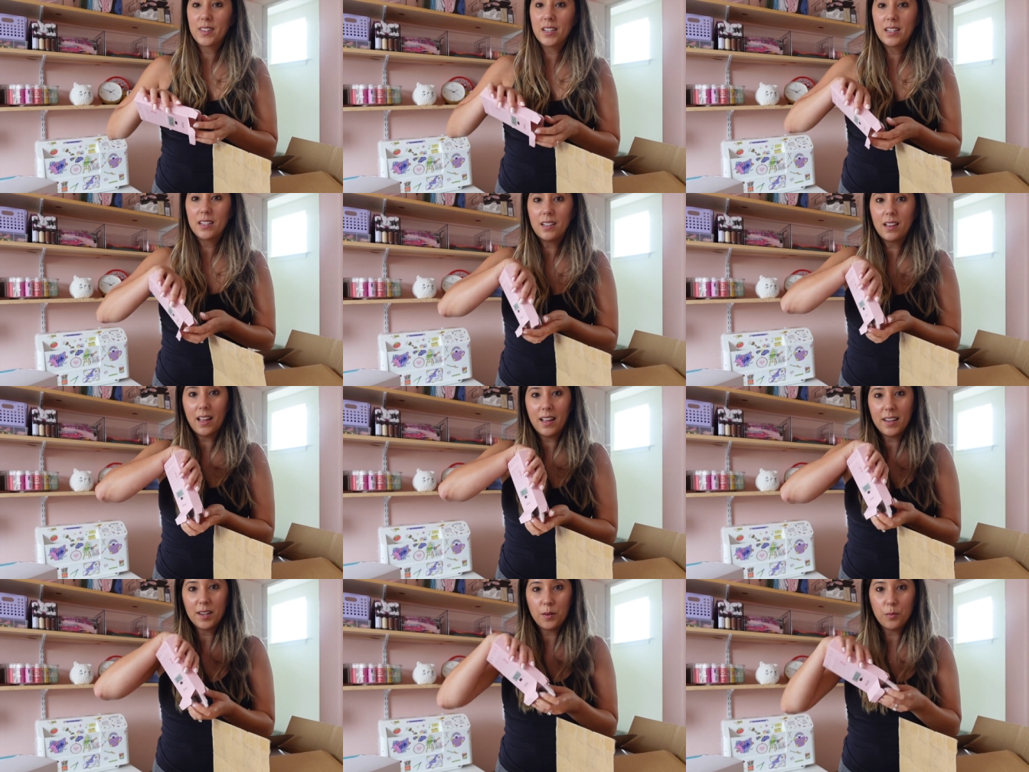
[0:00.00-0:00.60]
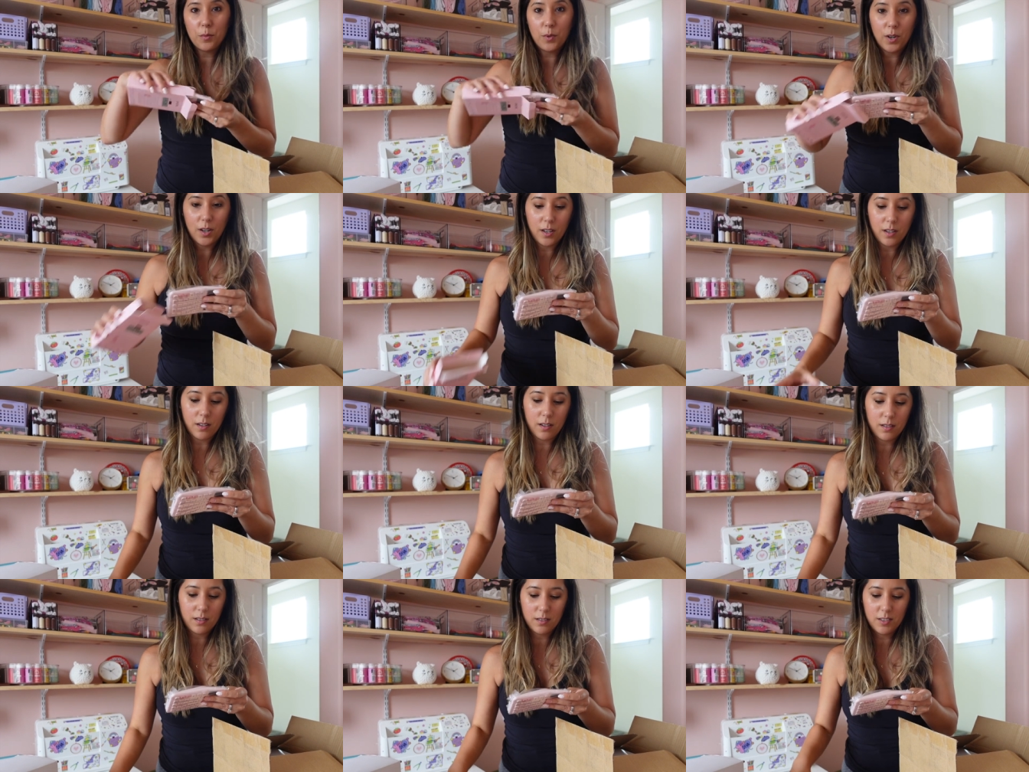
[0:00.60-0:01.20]
client
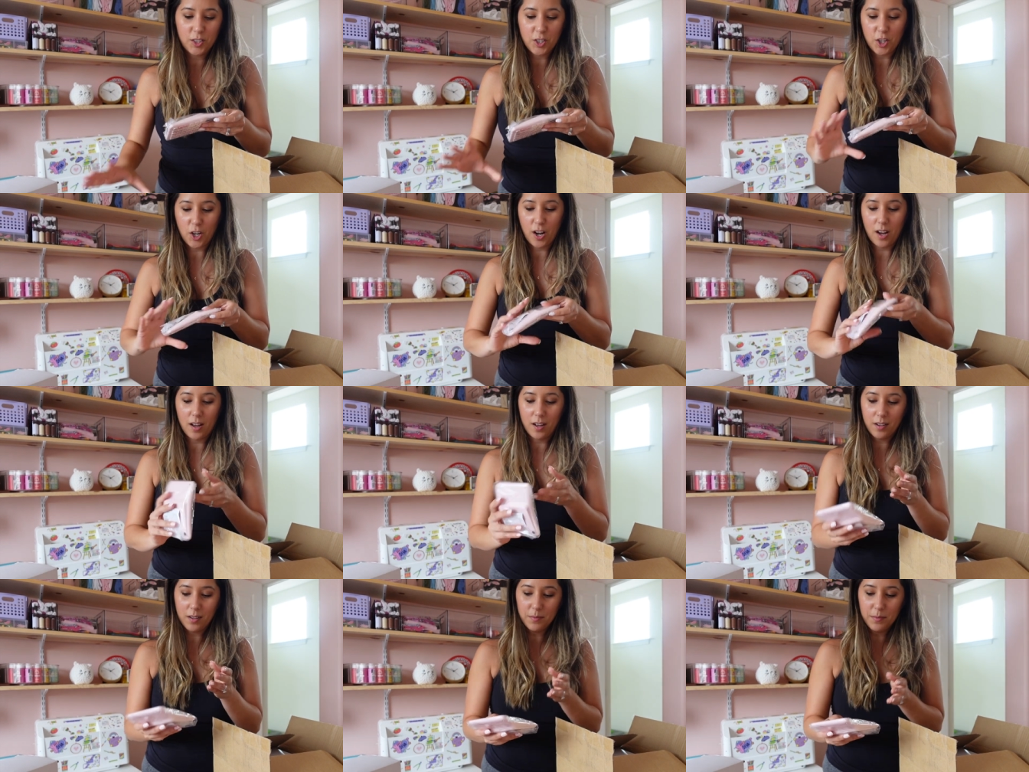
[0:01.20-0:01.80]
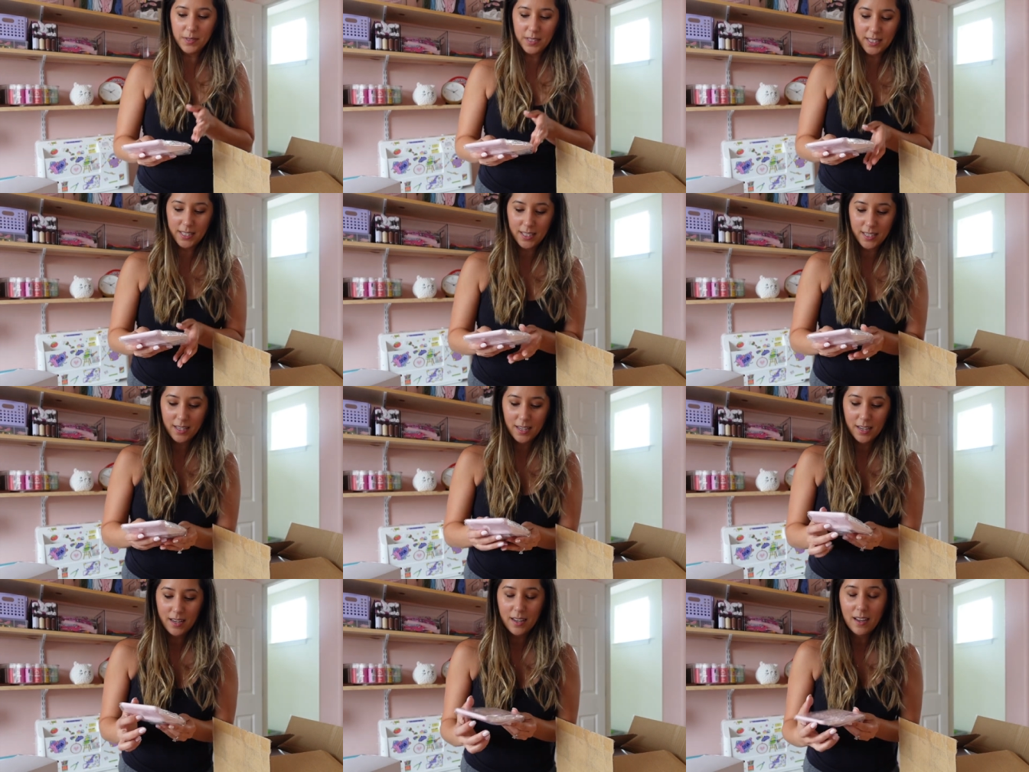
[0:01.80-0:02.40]
work
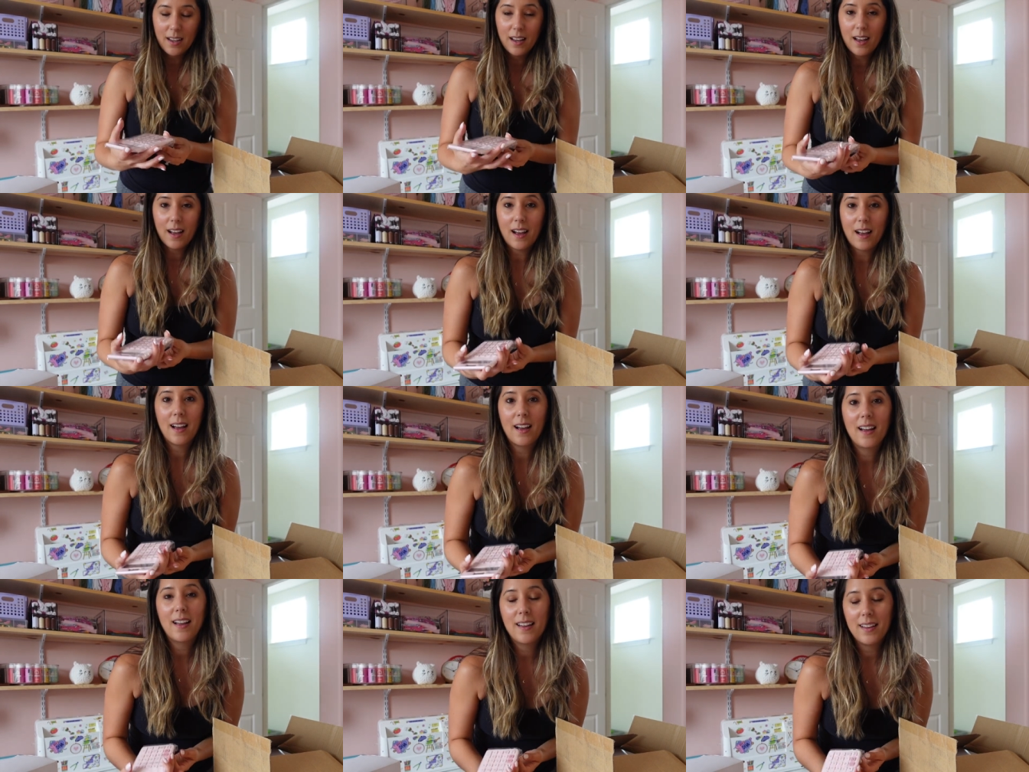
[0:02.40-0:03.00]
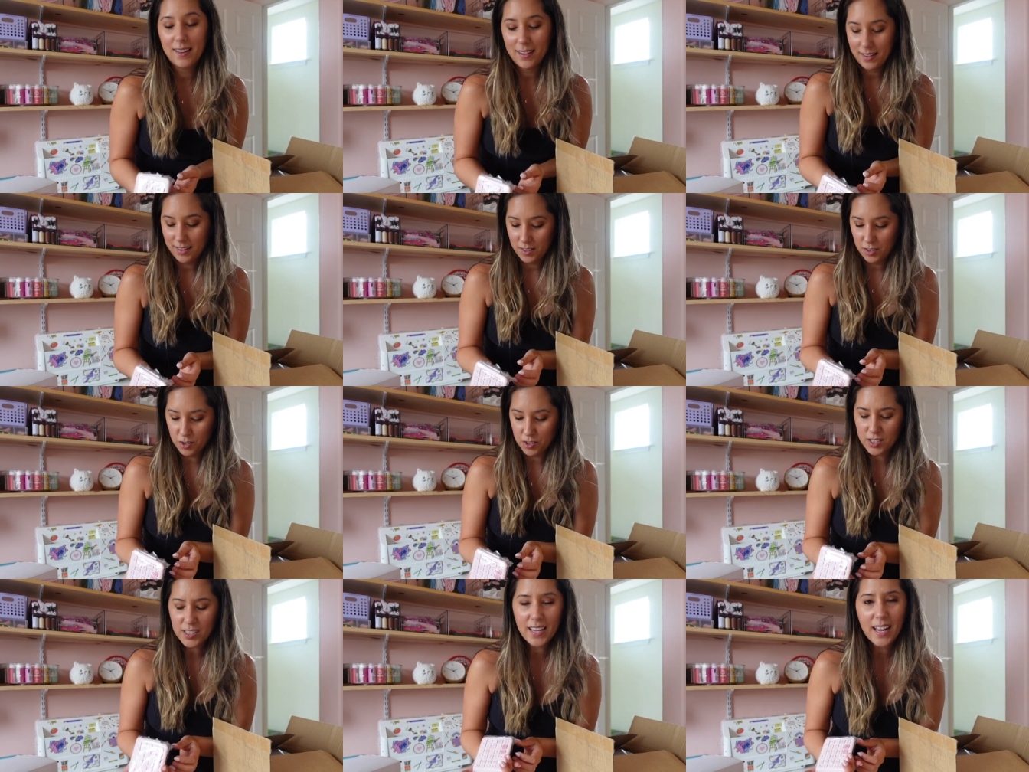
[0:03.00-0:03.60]
jobs I
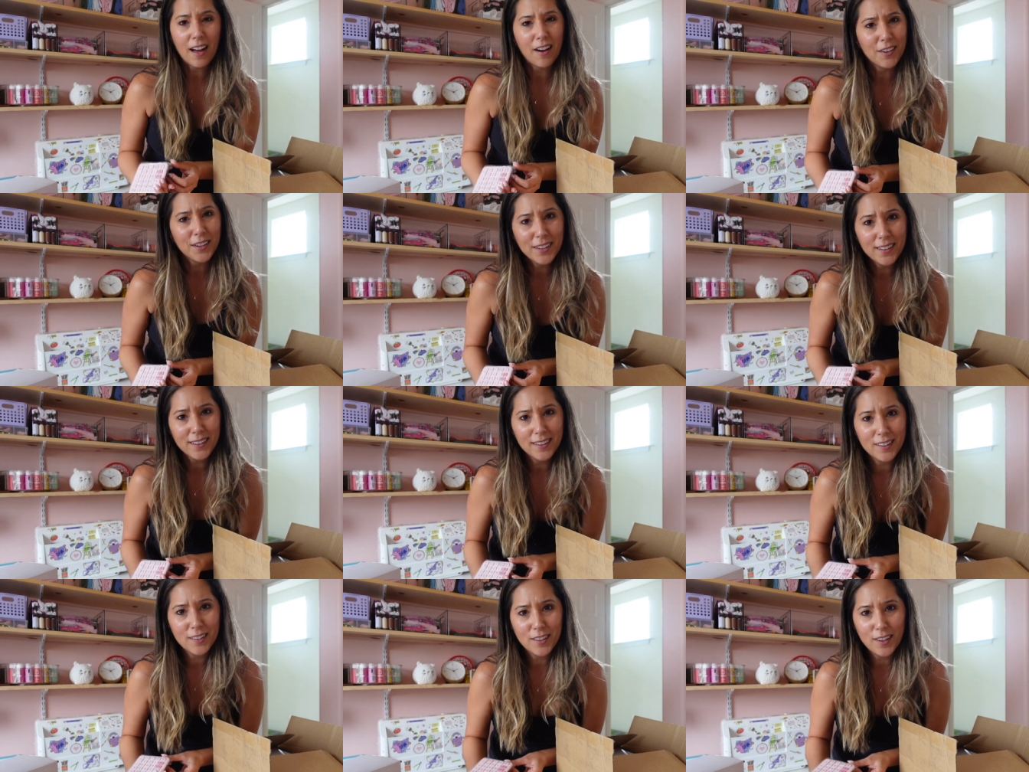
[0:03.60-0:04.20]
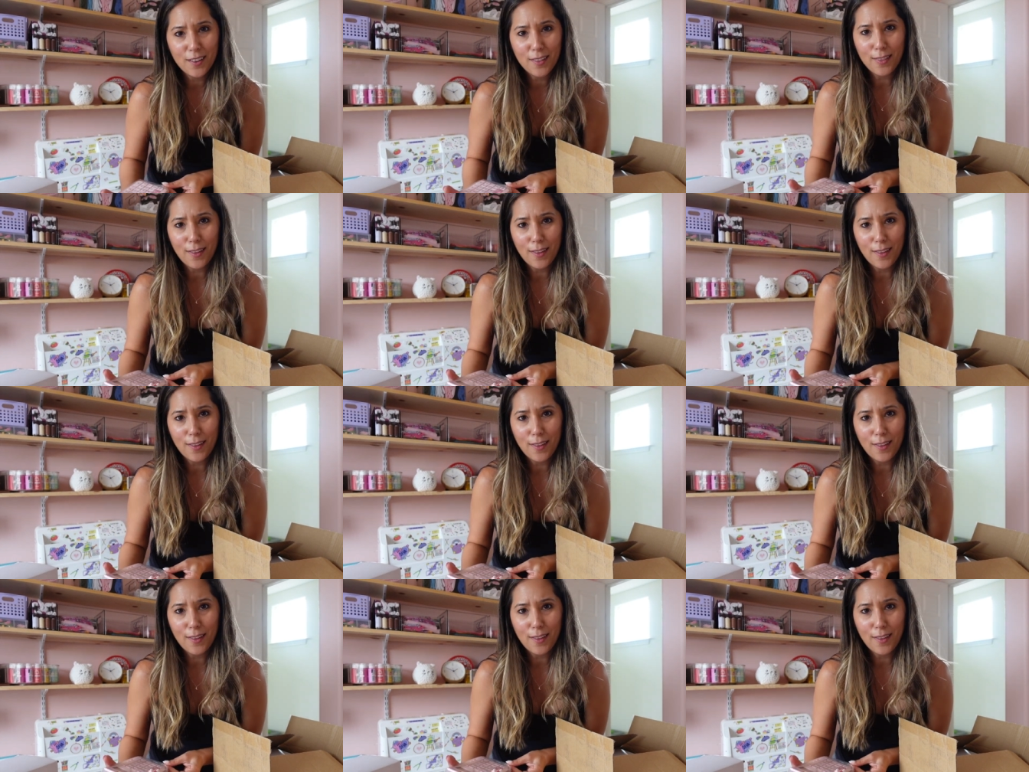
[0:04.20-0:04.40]
use a calculator a